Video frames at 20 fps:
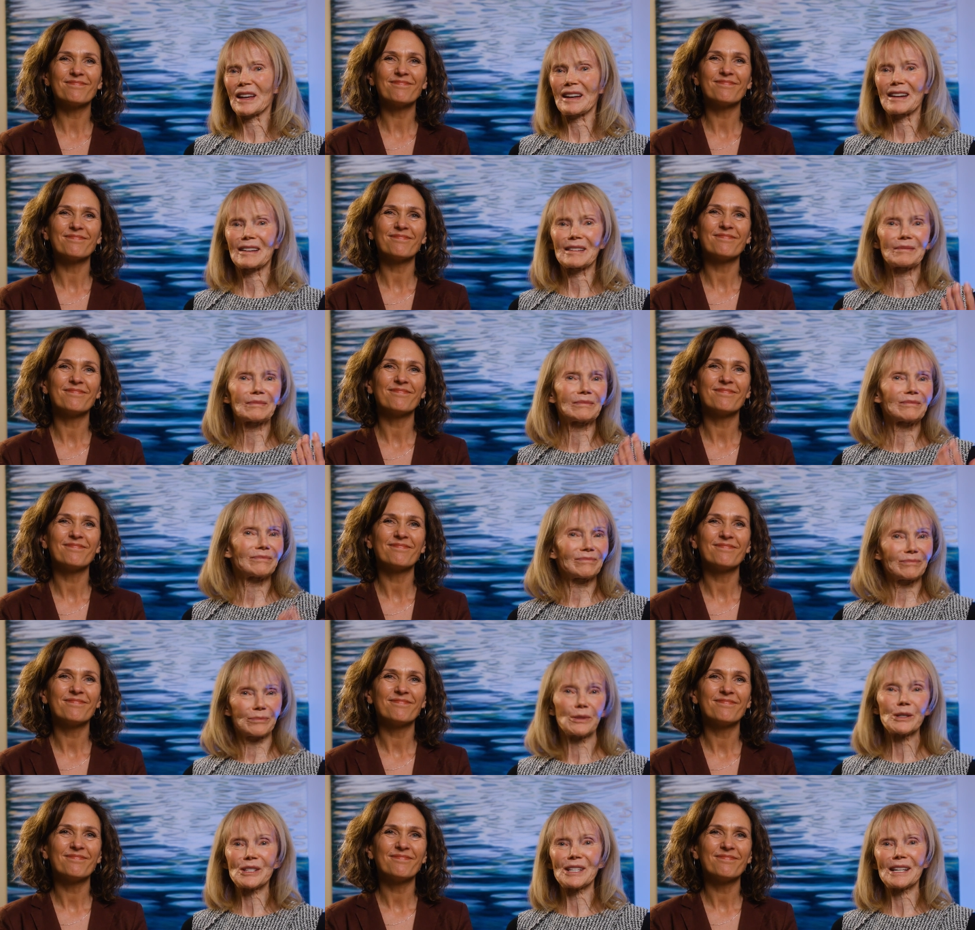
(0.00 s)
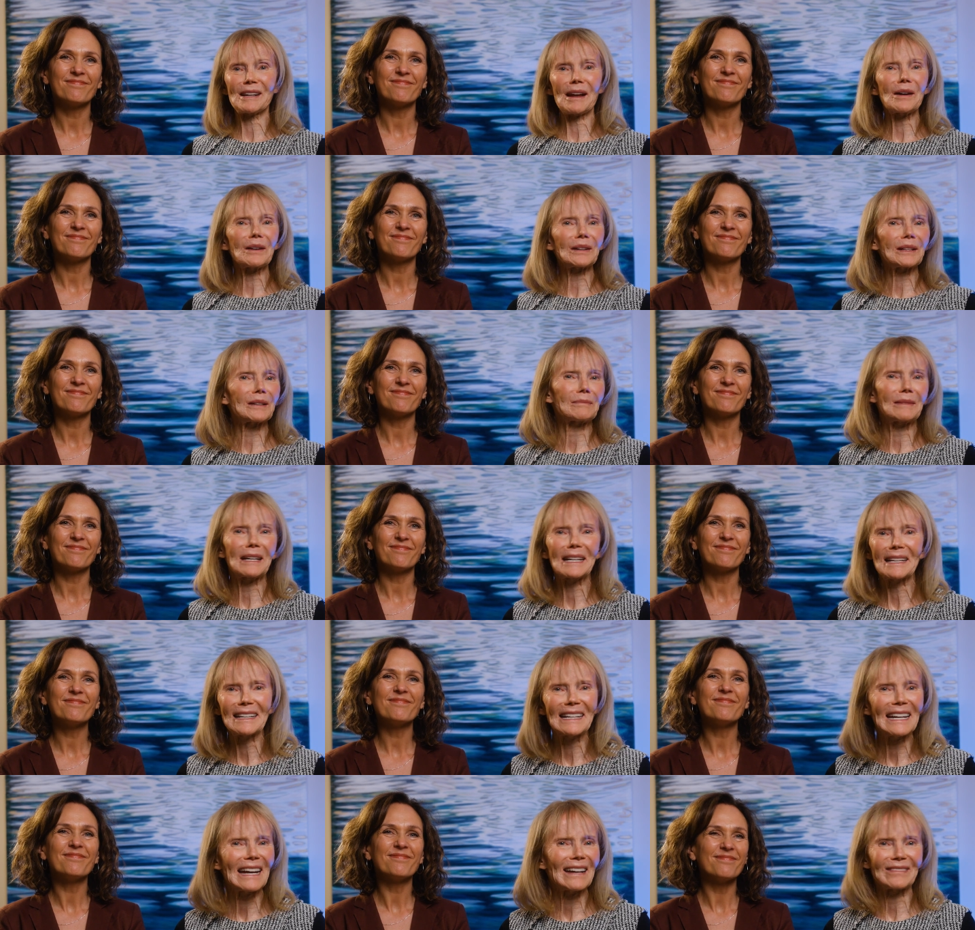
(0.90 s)
Speaker 1: the Personnel
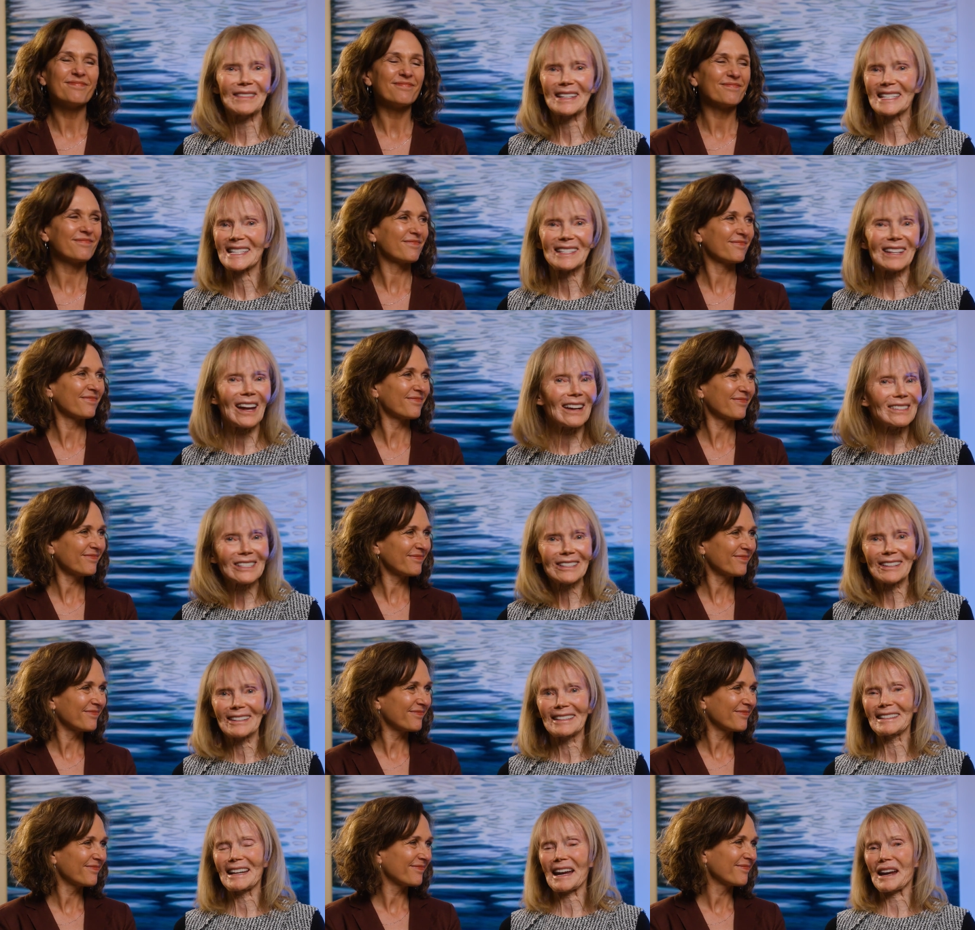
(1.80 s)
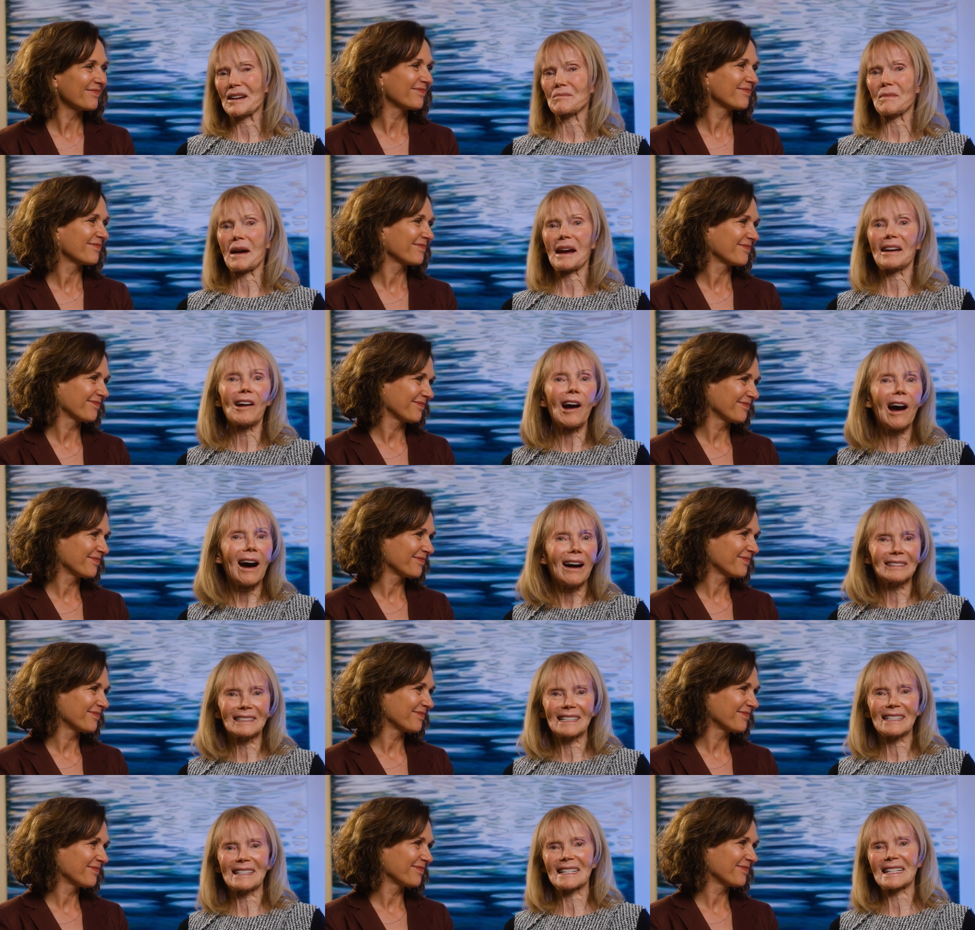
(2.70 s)
Committee and the session and my
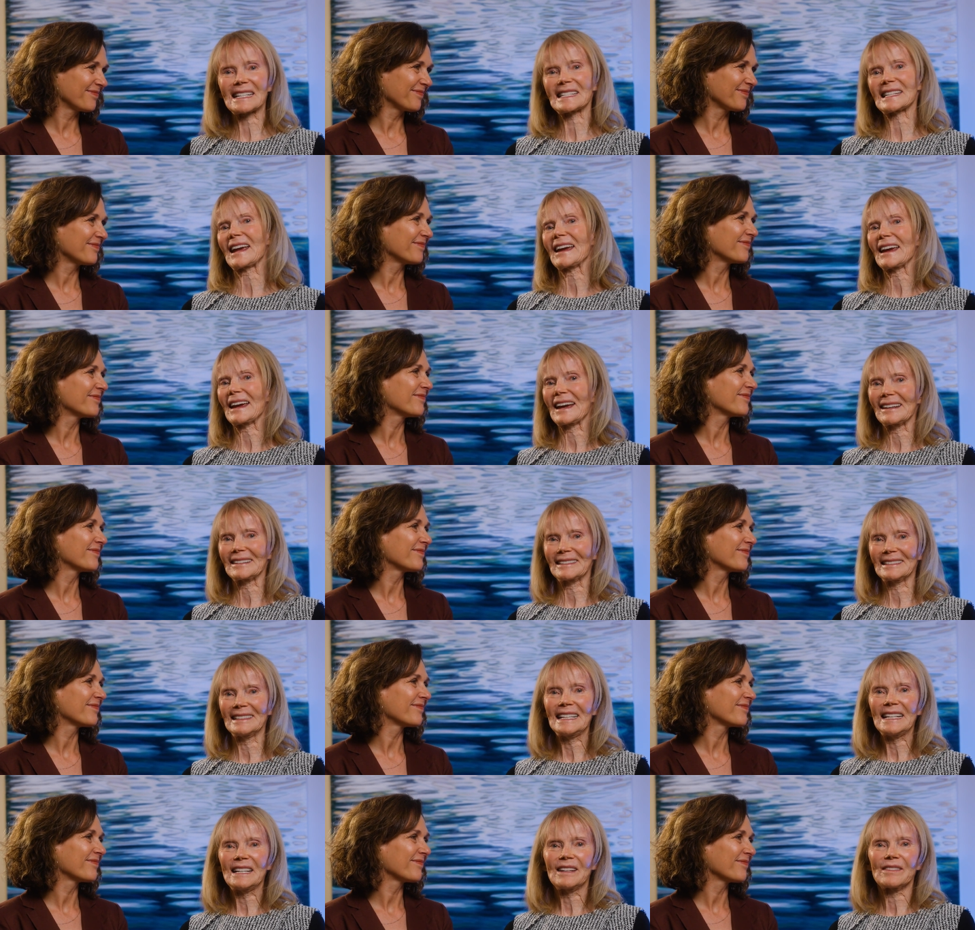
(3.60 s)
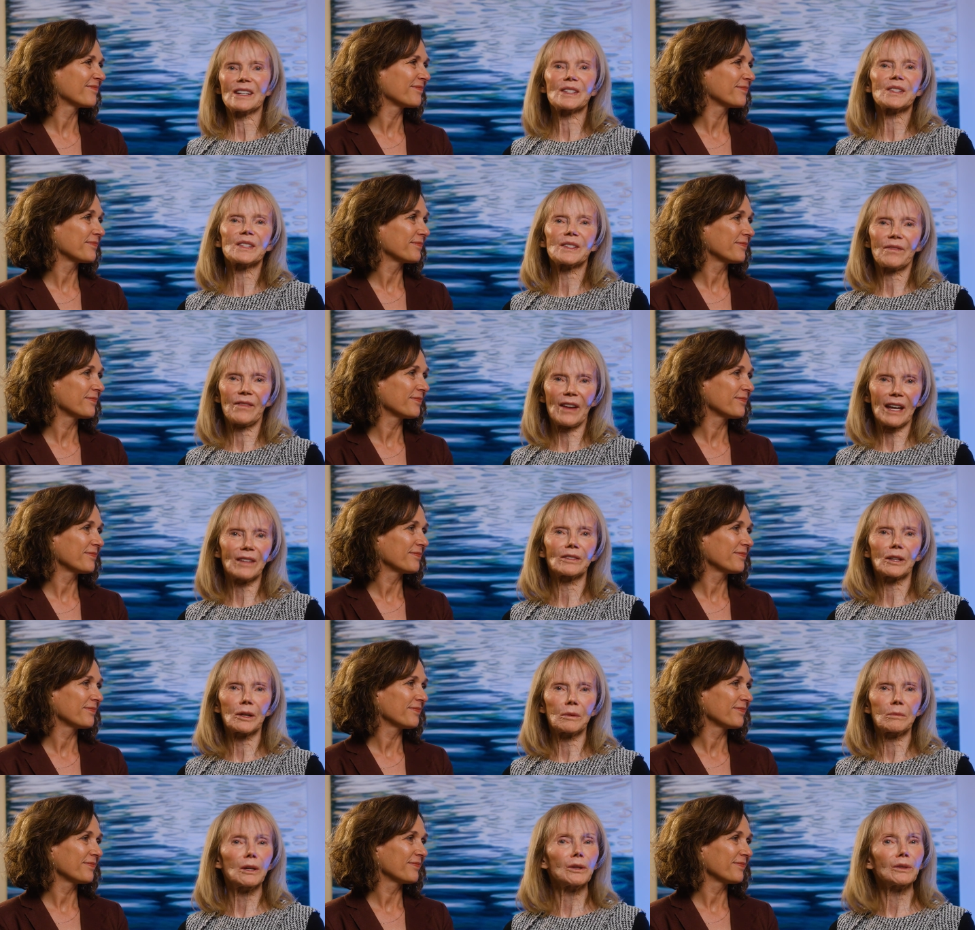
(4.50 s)
colleagues and this
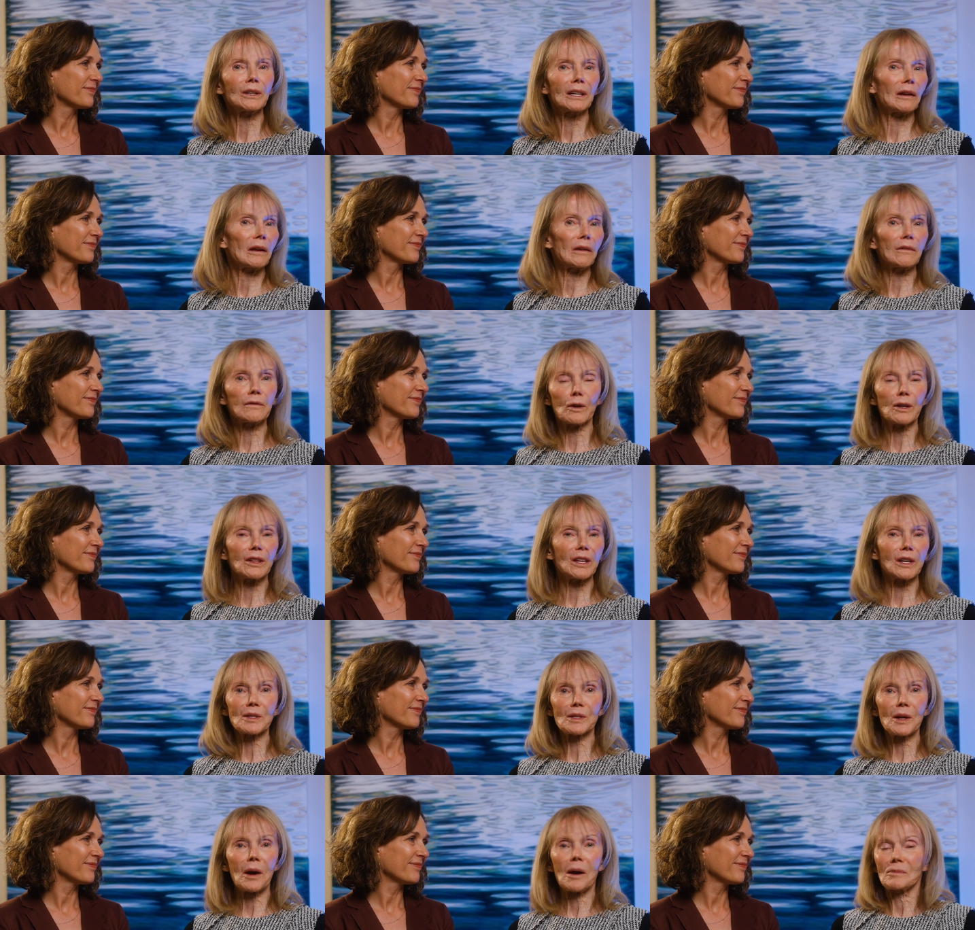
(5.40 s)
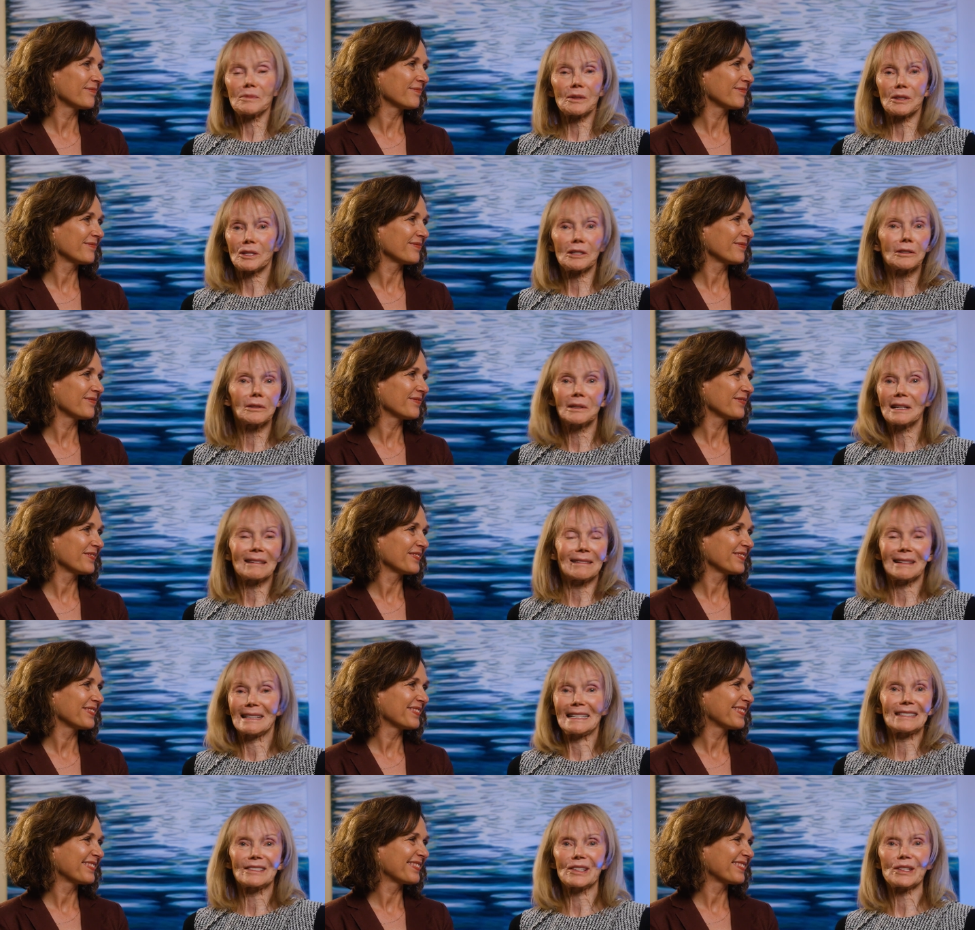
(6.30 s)
faith community for this
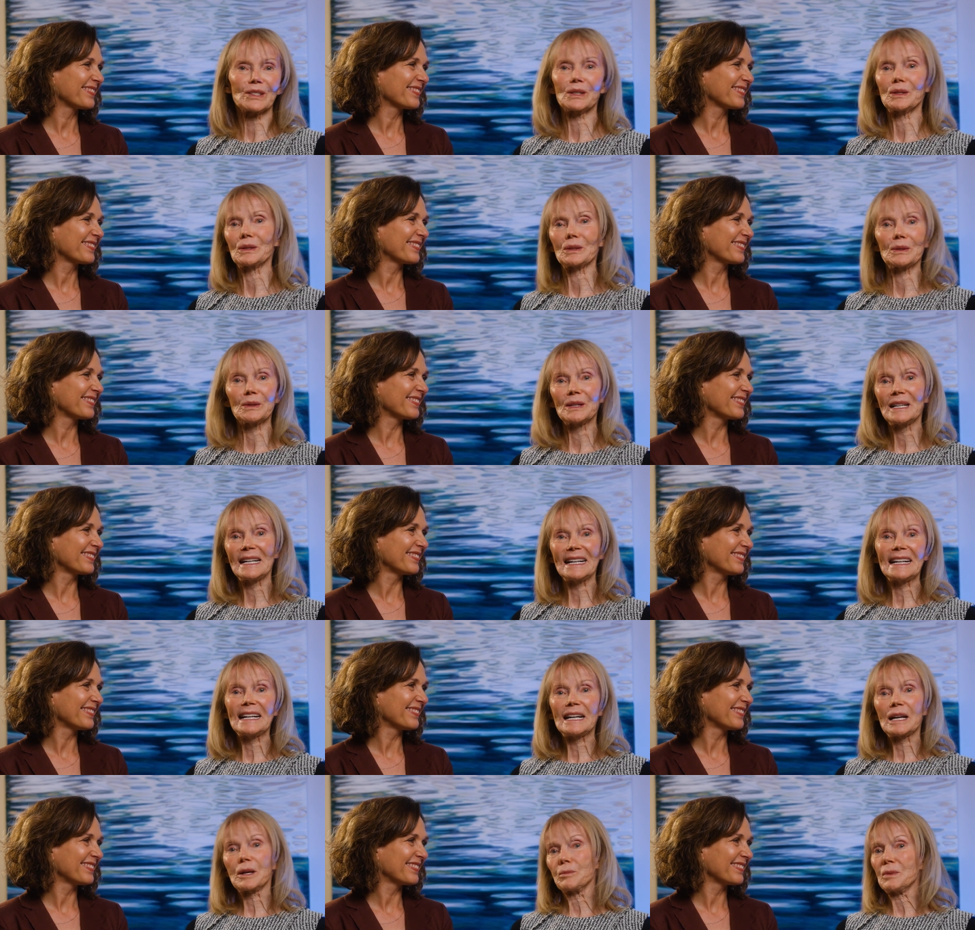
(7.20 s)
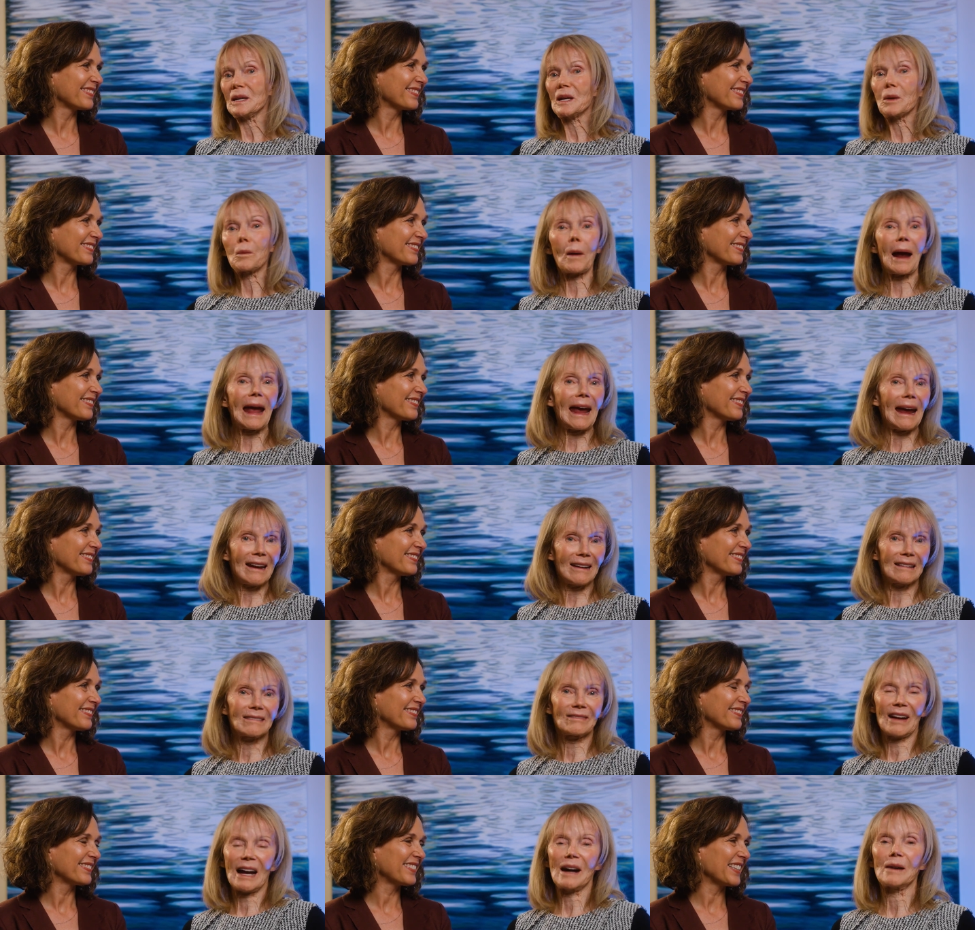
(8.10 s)
opportunity to be
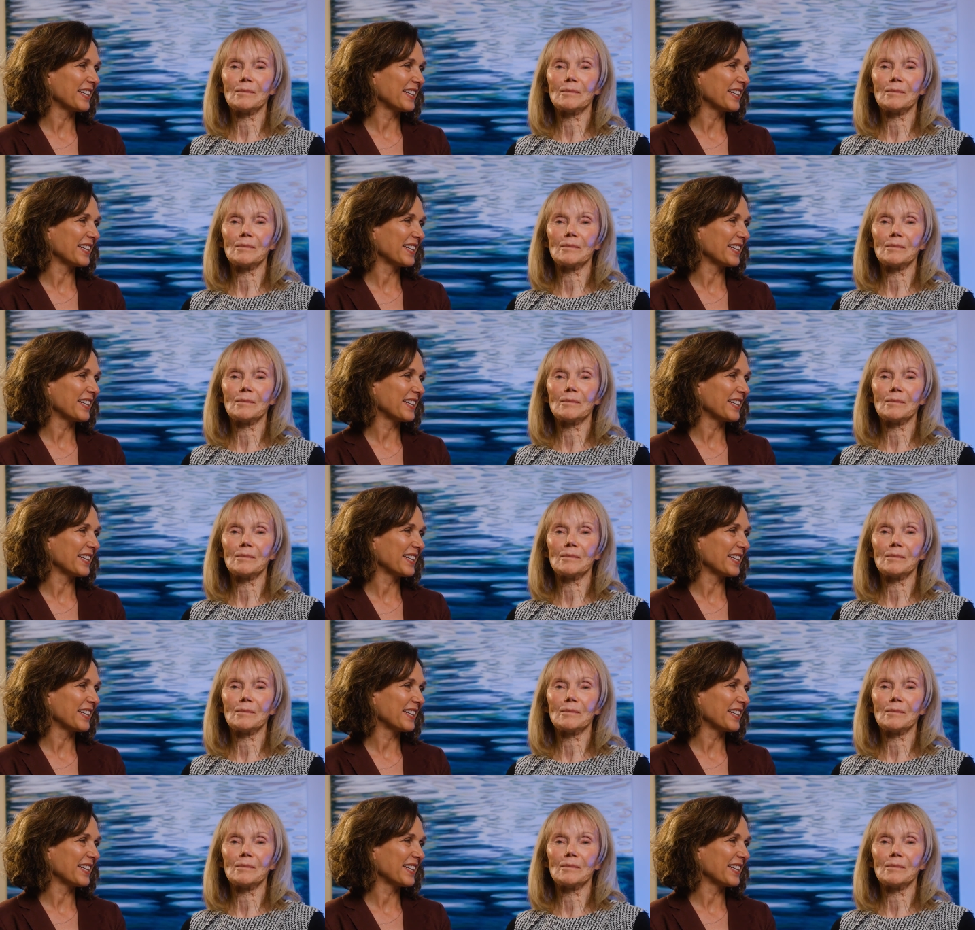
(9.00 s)
away.